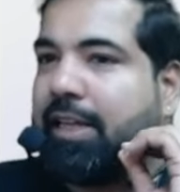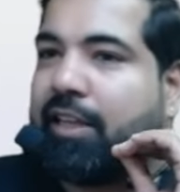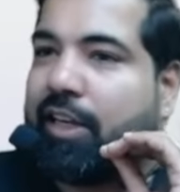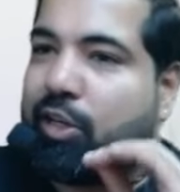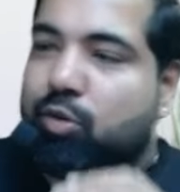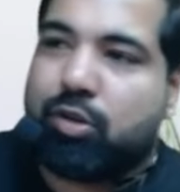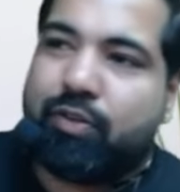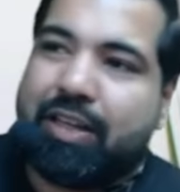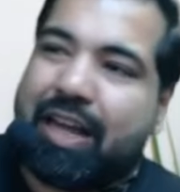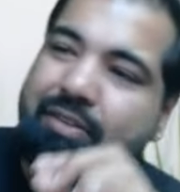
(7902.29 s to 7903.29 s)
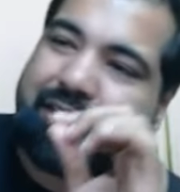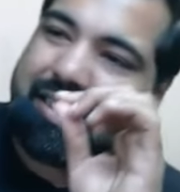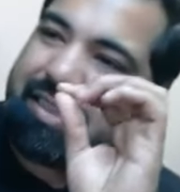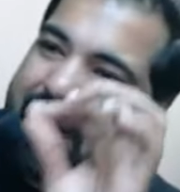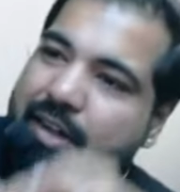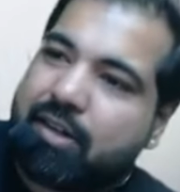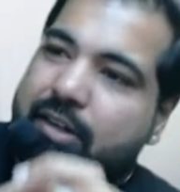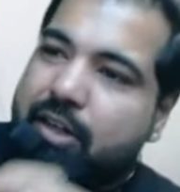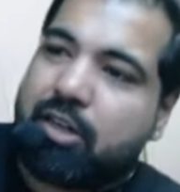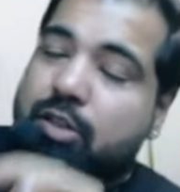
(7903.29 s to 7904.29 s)
The news of the hour is standard
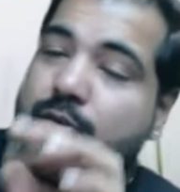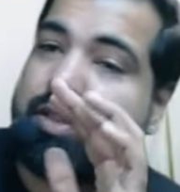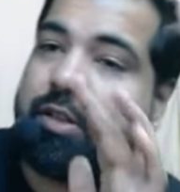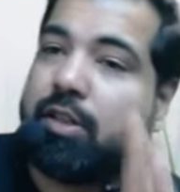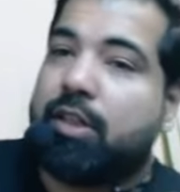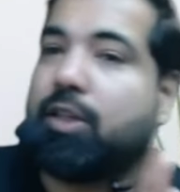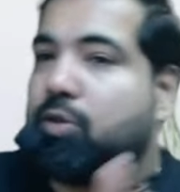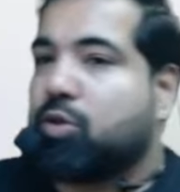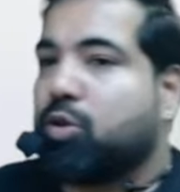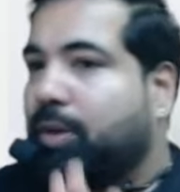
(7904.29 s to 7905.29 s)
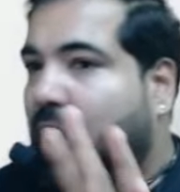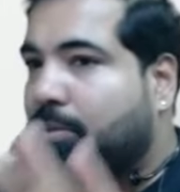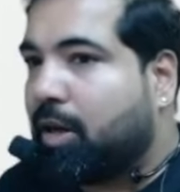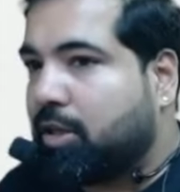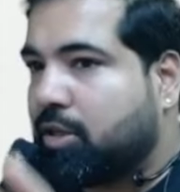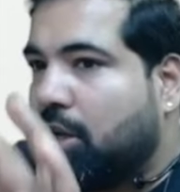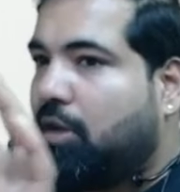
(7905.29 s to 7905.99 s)
deduction, which earlier used to be how much?